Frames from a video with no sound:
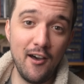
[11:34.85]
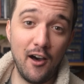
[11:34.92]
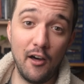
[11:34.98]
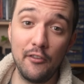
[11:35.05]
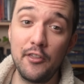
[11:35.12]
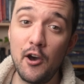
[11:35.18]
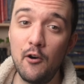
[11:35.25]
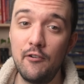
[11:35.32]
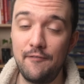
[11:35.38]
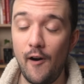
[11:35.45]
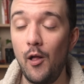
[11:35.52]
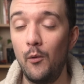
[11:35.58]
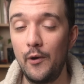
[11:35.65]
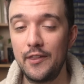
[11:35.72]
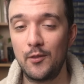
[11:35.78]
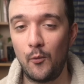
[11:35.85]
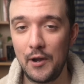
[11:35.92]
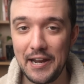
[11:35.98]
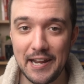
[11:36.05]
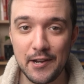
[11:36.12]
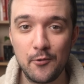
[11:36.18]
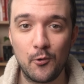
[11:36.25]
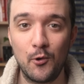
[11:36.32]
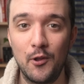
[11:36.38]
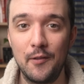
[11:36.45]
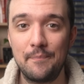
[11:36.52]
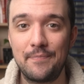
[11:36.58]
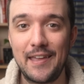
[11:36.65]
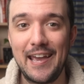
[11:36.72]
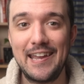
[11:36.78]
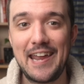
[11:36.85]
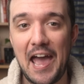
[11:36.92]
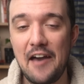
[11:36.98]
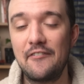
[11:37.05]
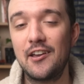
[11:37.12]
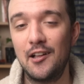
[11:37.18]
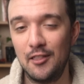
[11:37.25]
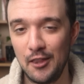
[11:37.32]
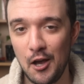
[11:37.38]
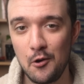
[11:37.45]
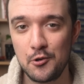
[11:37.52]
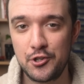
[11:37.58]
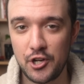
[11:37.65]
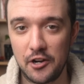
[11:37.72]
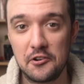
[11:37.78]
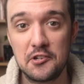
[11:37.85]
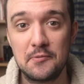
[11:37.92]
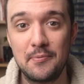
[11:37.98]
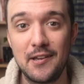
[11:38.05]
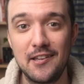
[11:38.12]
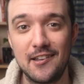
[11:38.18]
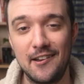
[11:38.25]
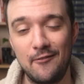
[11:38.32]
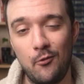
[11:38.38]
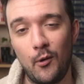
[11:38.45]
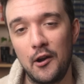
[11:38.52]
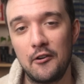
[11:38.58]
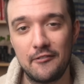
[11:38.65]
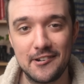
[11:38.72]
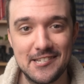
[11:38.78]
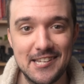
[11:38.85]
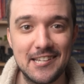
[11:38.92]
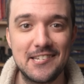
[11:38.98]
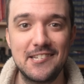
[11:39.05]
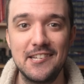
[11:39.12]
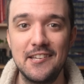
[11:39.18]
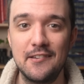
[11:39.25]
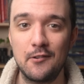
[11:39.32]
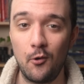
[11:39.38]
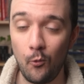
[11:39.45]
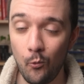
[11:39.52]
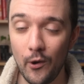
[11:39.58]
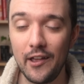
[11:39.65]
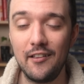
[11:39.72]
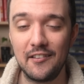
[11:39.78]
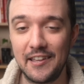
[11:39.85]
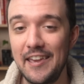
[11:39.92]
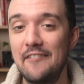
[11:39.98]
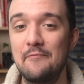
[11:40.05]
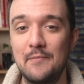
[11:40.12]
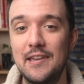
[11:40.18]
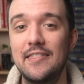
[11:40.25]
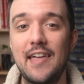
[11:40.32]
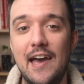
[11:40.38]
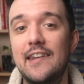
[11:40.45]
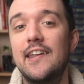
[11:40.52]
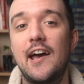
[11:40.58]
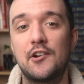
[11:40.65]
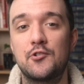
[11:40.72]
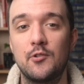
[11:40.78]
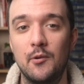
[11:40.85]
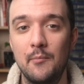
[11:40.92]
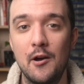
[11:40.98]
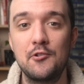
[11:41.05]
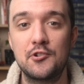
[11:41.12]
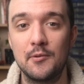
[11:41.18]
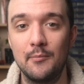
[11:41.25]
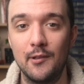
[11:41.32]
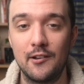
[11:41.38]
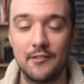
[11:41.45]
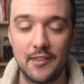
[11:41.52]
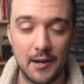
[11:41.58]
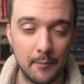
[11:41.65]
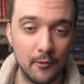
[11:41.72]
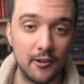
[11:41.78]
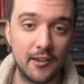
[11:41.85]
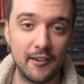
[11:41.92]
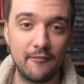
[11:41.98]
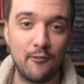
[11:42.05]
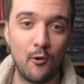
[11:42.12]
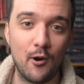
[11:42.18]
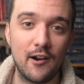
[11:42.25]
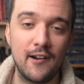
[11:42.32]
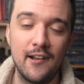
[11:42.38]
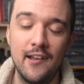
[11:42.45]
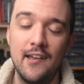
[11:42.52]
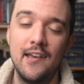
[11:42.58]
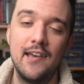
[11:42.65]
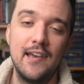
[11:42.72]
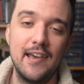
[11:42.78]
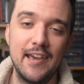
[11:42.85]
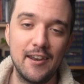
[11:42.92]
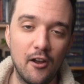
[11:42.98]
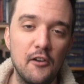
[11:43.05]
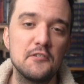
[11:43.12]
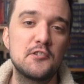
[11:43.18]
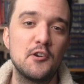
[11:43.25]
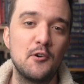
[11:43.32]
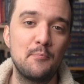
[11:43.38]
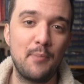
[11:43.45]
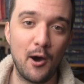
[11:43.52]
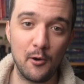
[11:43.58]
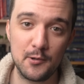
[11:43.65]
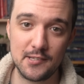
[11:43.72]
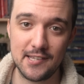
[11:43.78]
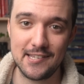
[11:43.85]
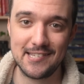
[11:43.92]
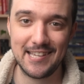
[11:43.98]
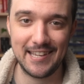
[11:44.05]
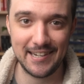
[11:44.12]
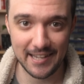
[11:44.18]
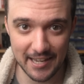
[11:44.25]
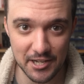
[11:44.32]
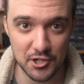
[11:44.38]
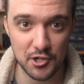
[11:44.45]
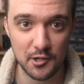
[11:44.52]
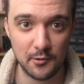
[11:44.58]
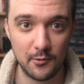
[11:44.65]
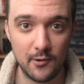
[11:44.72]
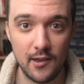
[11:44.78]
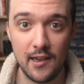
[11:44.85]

Although following the 180 rule and having a low shutter speed of 1 over 60 will give me that natural motion blur that I'm looking for, it also poses an issue.